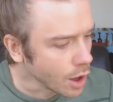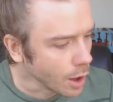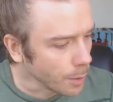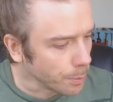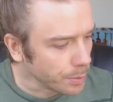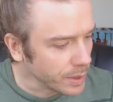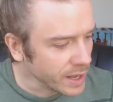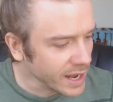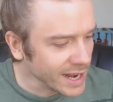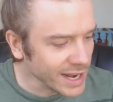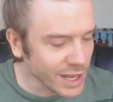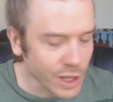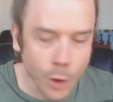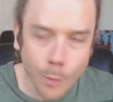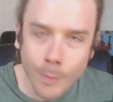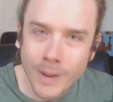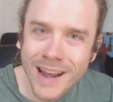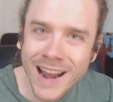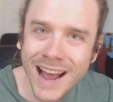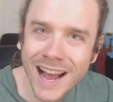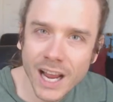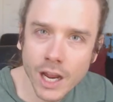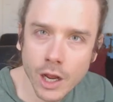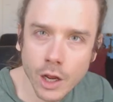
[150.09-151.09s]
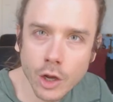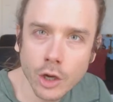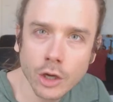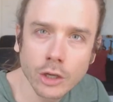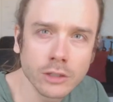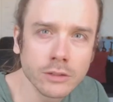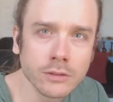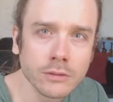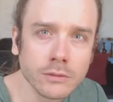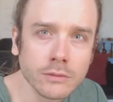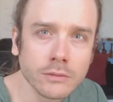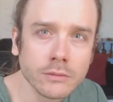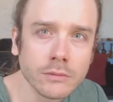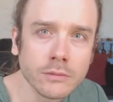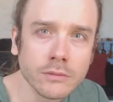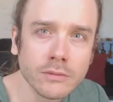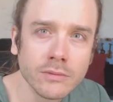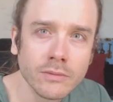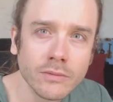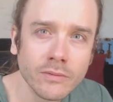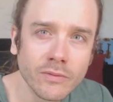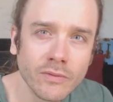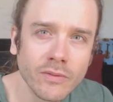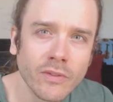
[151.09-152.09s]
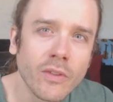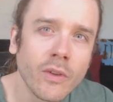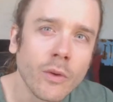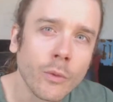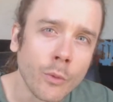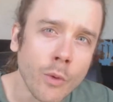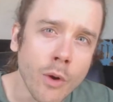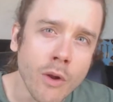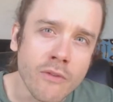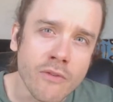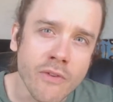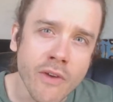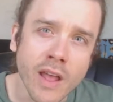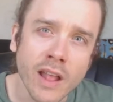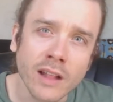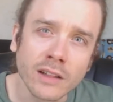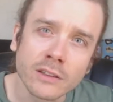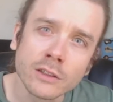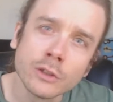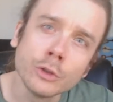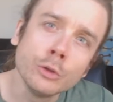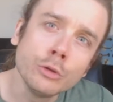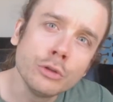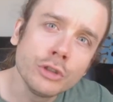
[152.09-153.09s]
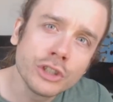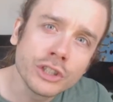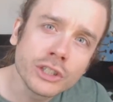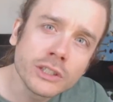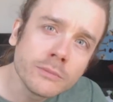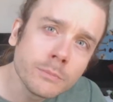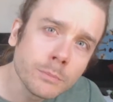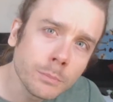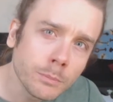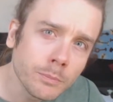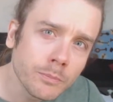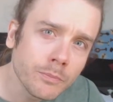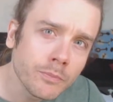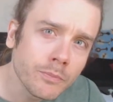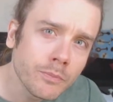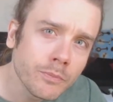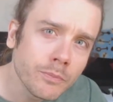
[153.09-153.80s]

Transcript: Epidemoniacal revolution.